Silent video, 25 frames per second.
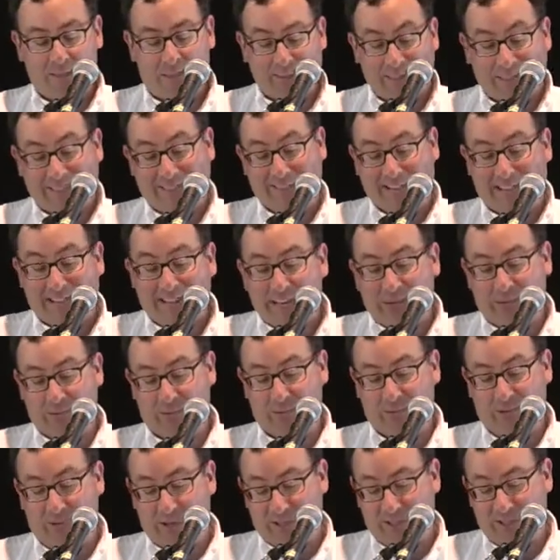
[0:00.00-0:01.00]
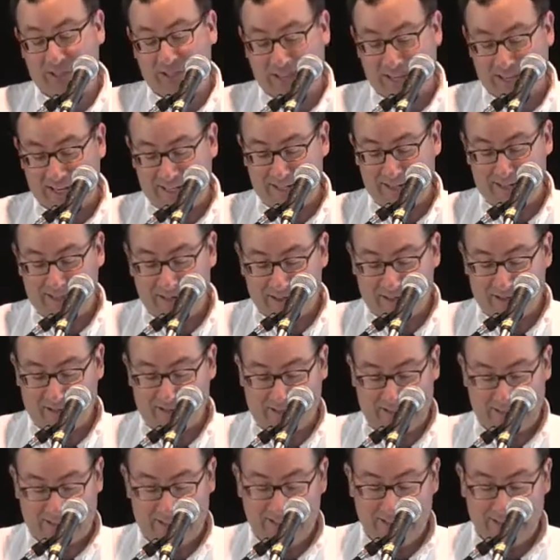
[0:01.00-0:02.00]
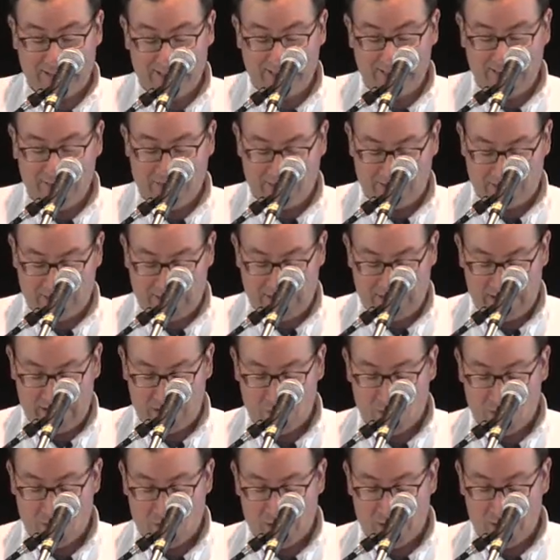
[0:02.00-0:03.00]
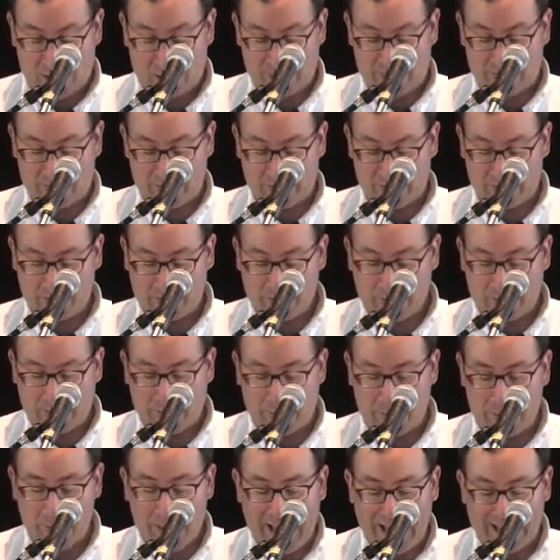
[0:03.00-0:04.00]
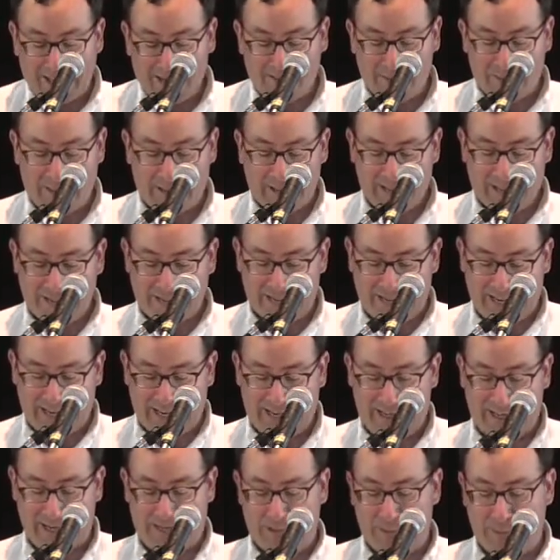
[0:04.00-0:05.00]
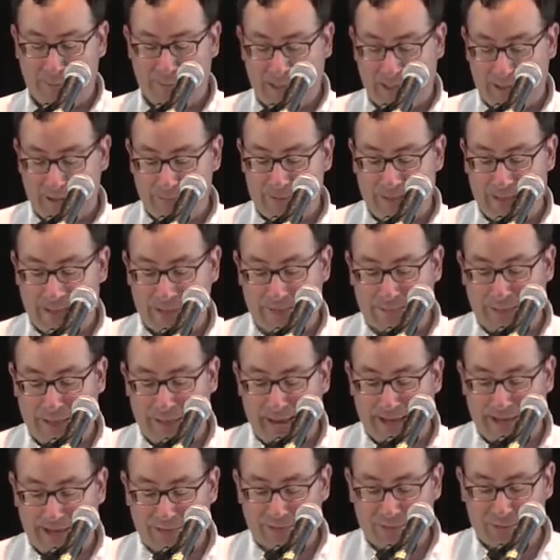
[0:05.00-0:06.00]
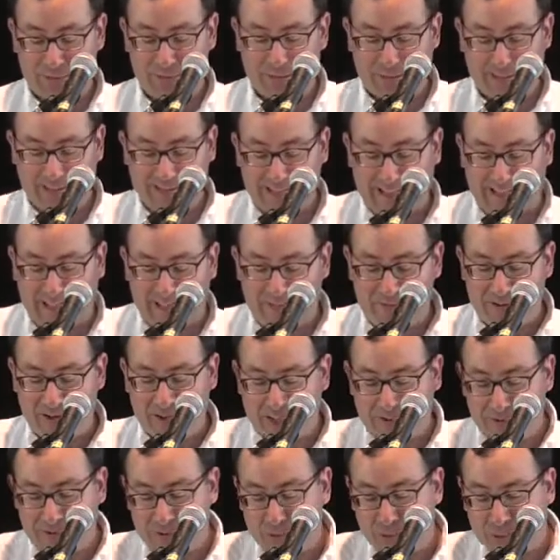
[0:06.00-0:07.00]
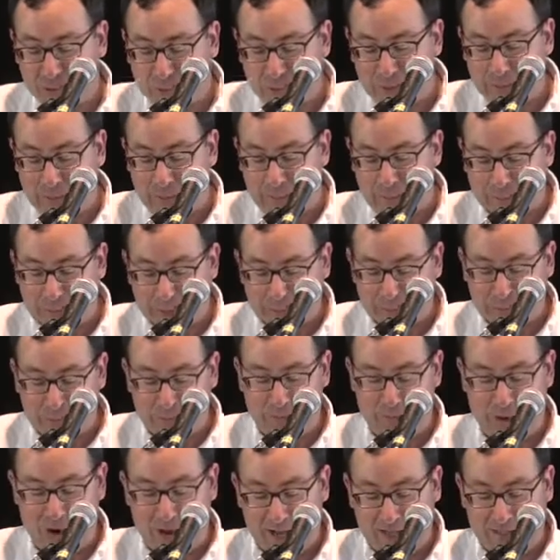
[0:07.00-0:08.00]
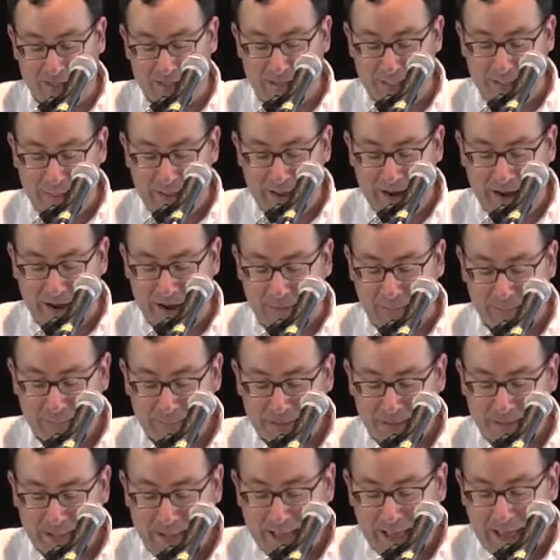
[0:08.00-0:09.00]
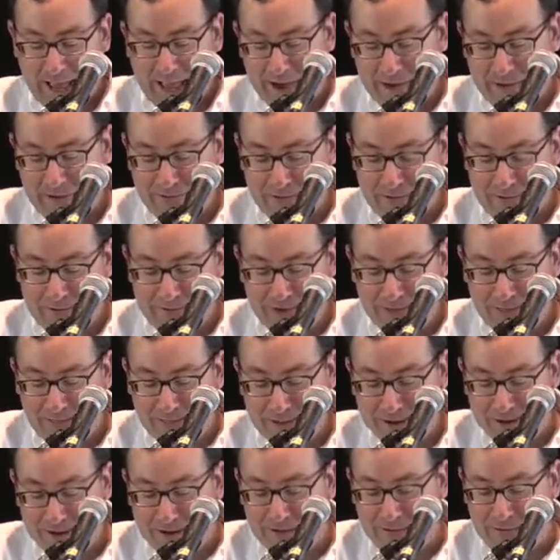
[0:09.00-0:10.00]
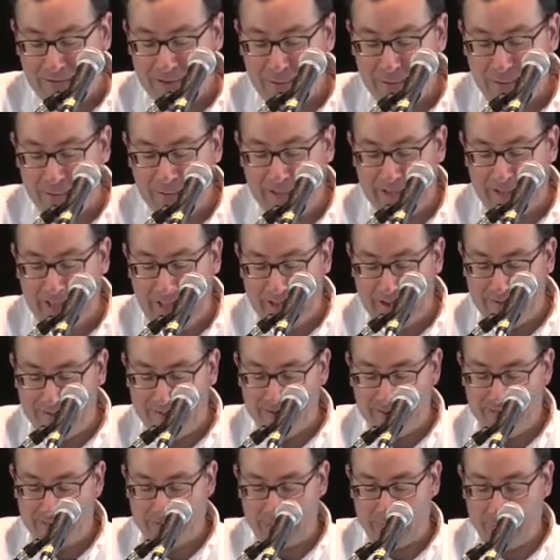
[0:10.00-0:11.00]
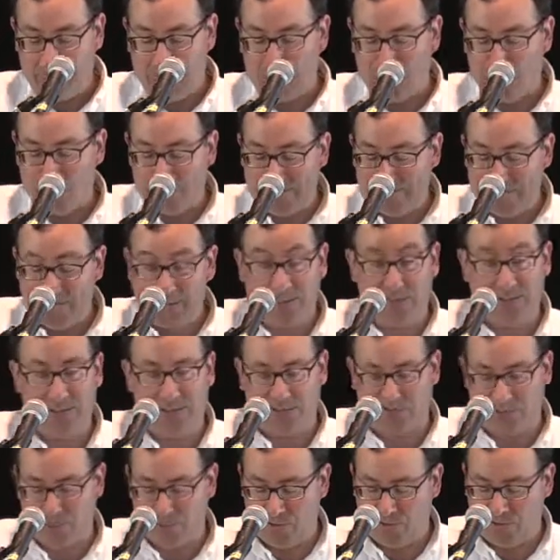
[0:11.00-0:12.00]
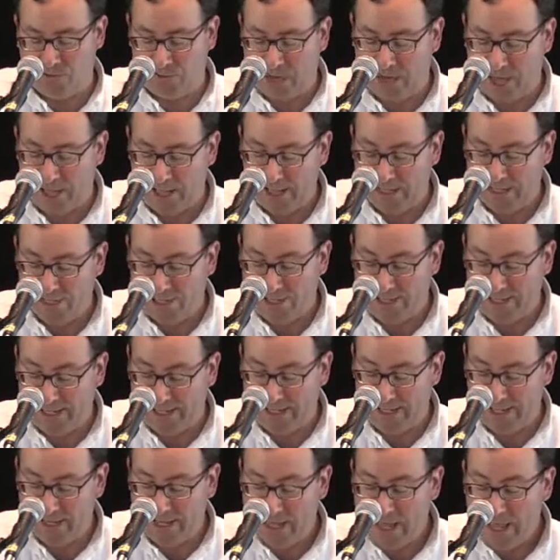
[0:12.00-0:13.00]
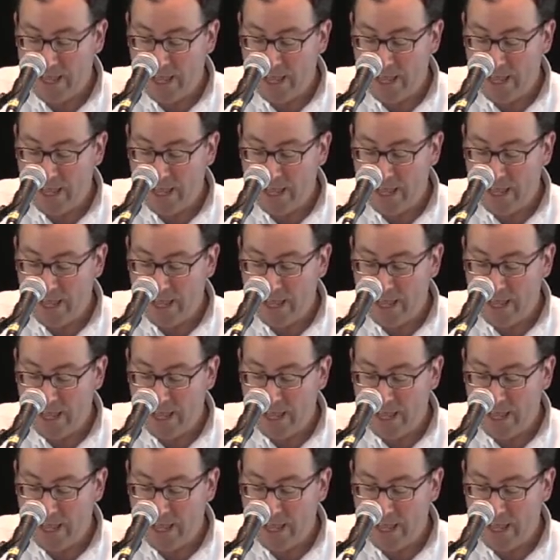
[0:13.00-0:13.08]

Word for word: big data was going to change theories. He says this is a world where massive amounts of data and applied mathematics replace every other tool that might be brought to bear. Out of every theory of human behavior, from linguistics to sociology,